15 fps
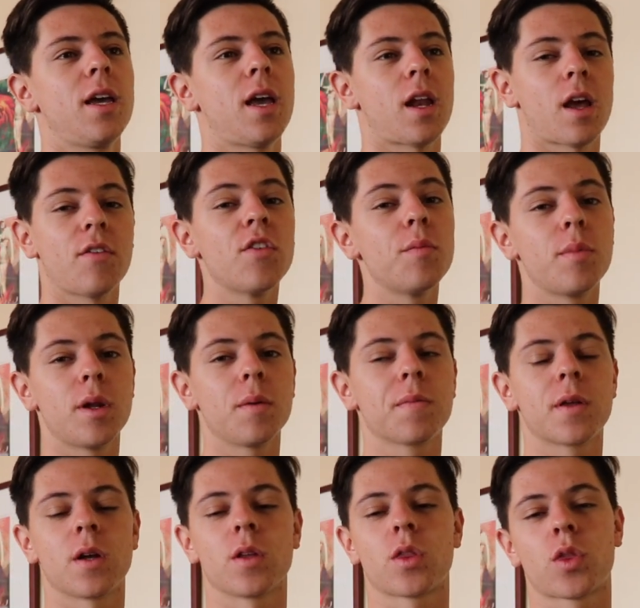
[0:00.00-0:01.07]
And I haven't been
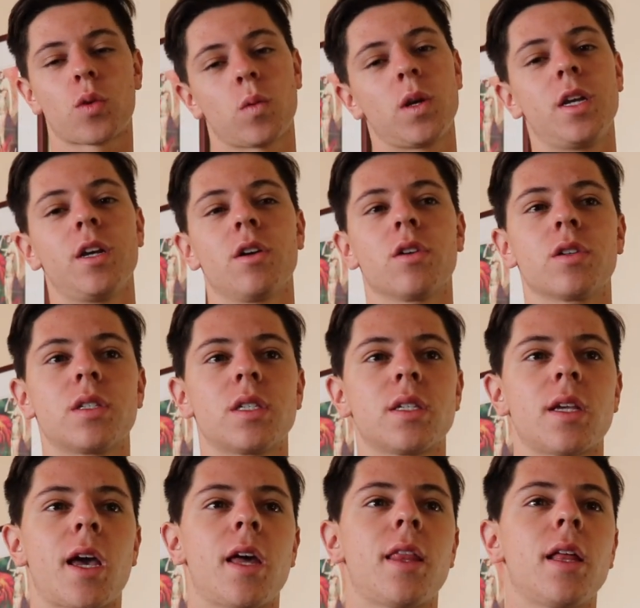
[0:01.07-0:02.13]
up there in three
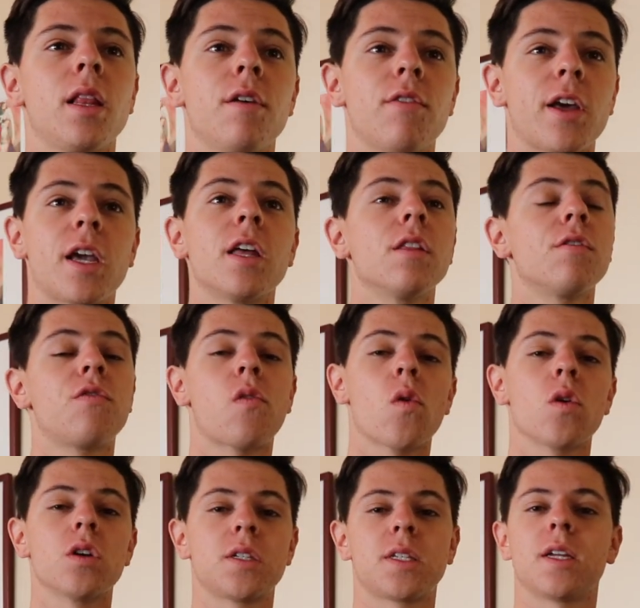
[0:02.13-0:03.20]
years. And they live like in the
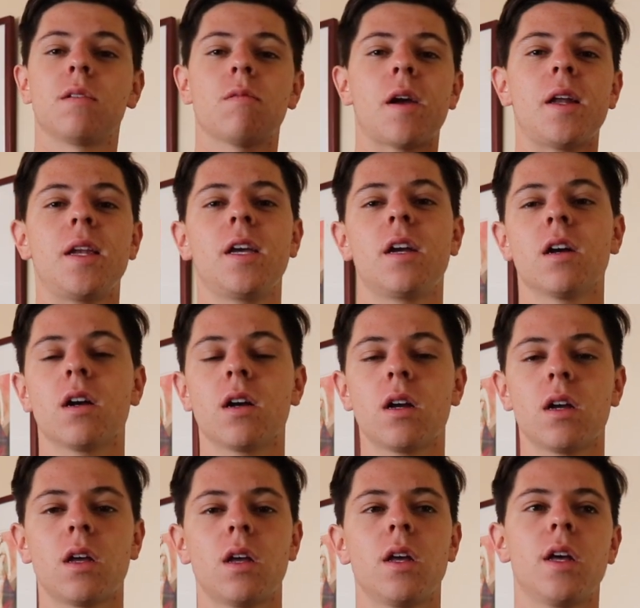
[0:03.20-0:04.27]
forest in
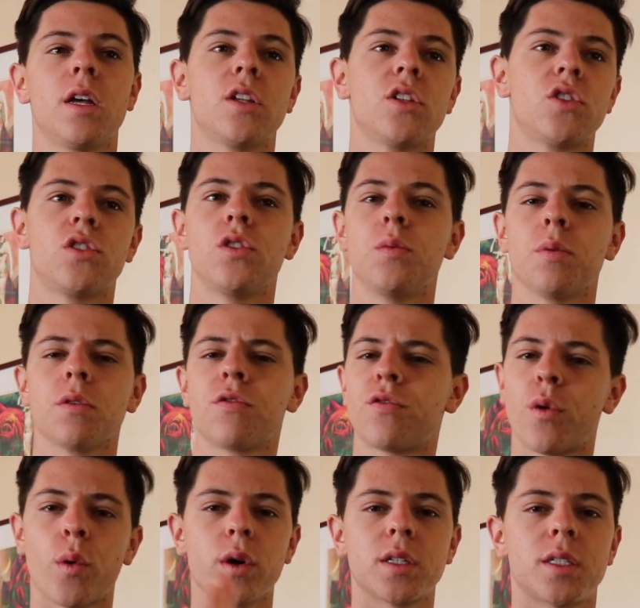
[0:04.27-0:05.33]
Rainier super
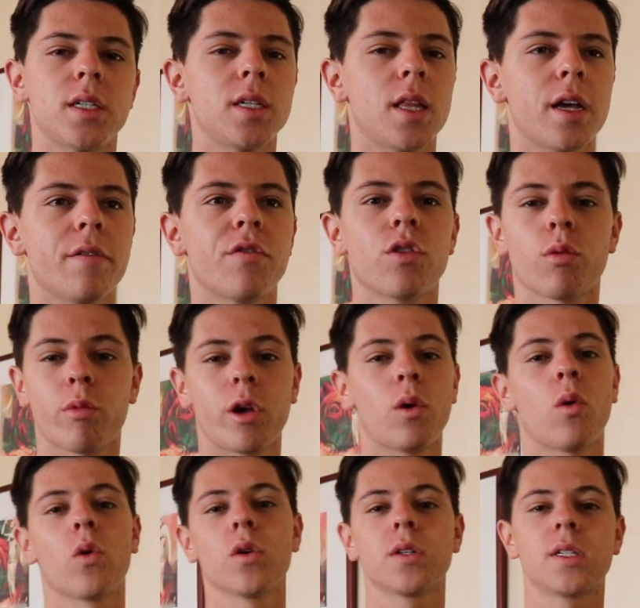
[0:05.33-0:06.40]
foresty. They have three
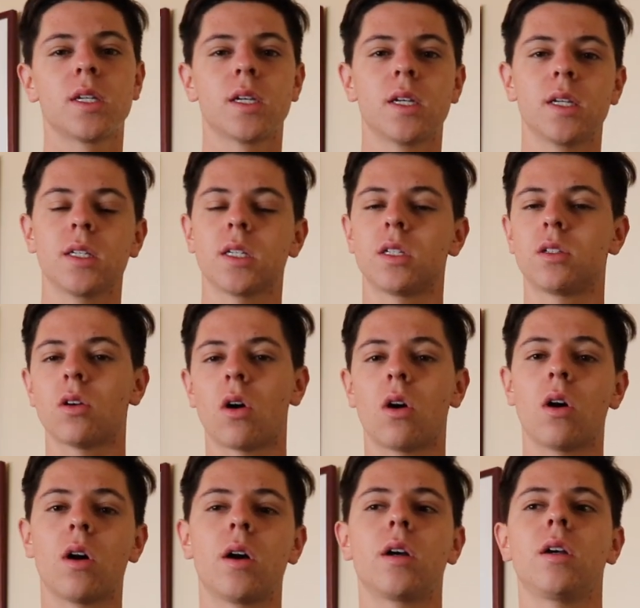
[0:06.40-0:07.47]
horses, a
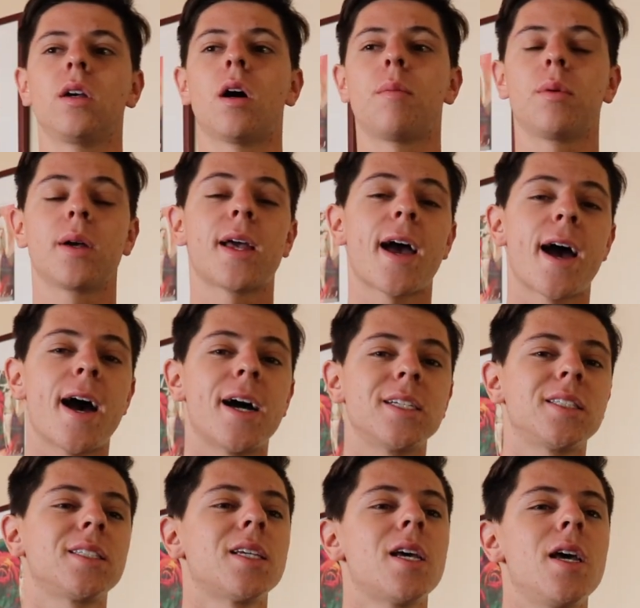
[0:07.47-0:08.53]
dog, couple
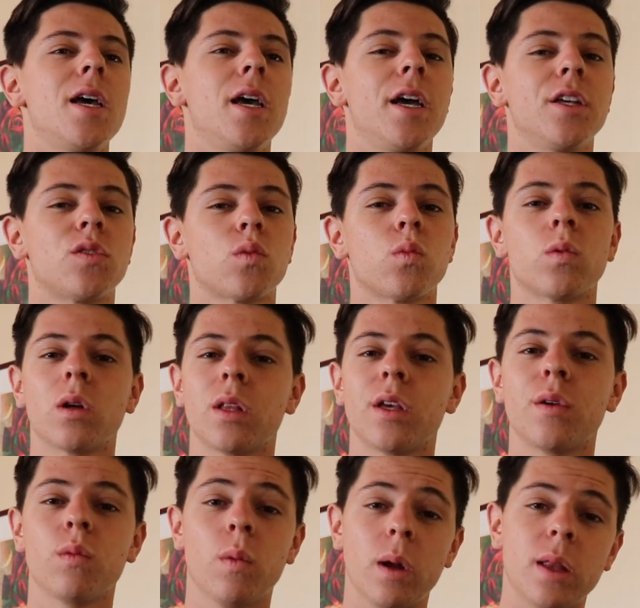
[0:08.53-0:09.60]
cats. It's
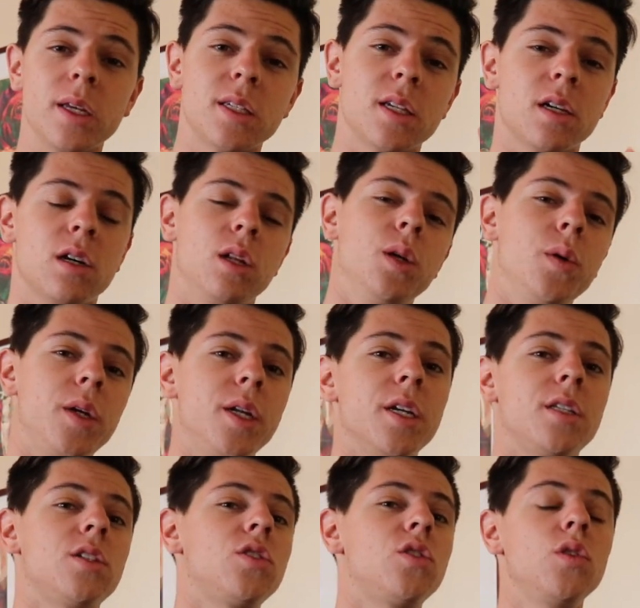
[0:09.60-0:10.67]
really, really secluded.
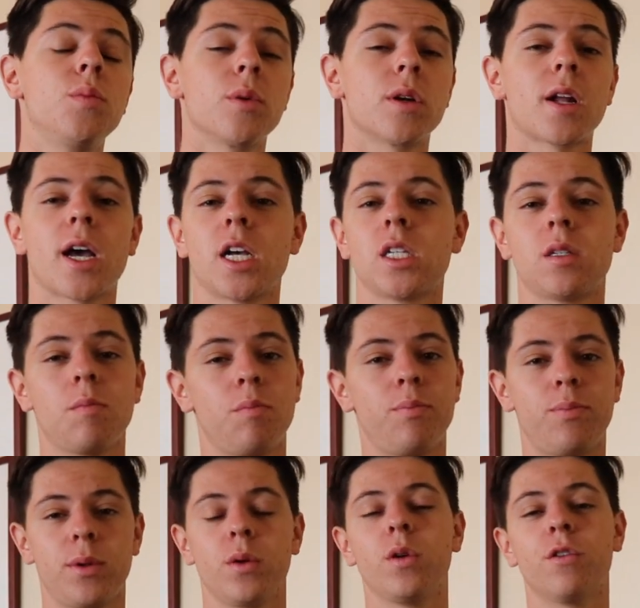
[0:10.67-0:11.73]
It's super nice,
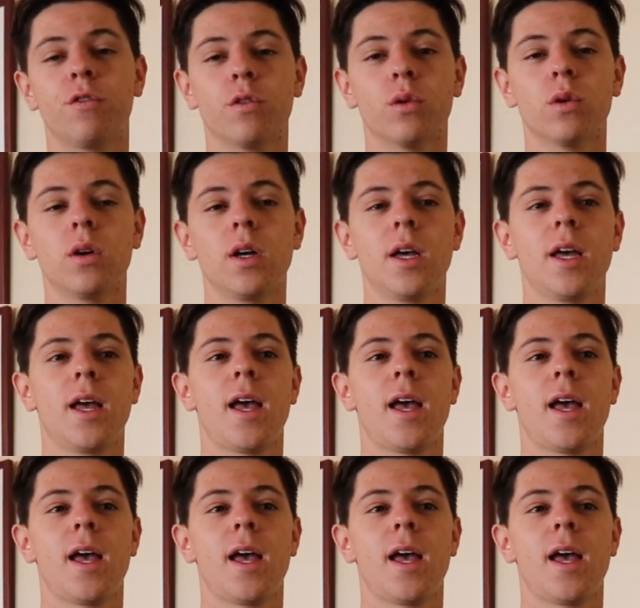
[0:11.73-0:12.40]
beautiful.